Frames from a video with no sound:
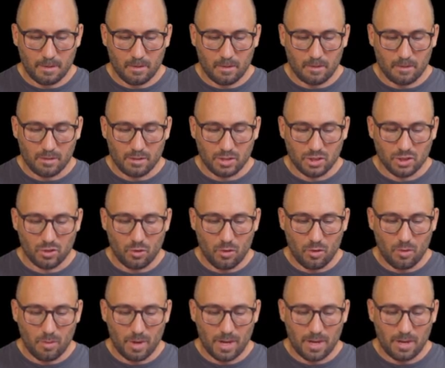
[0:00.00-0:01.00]
the
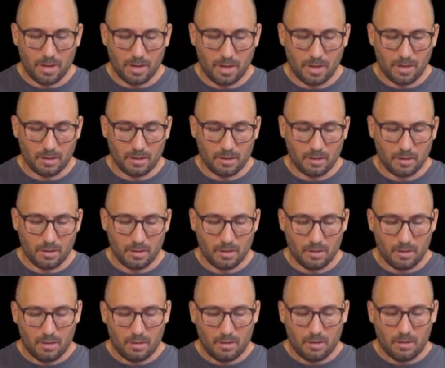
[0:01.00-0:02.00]
survey, and
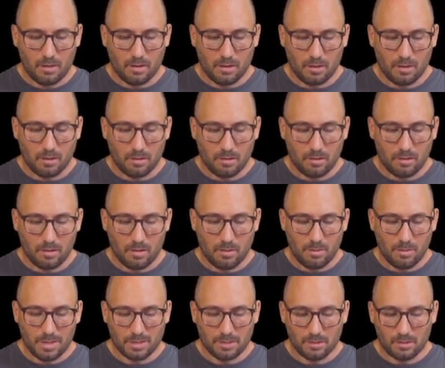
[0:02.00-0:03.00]
the
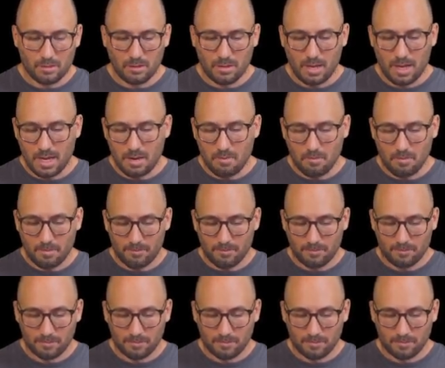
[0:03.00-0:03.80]
muscle name.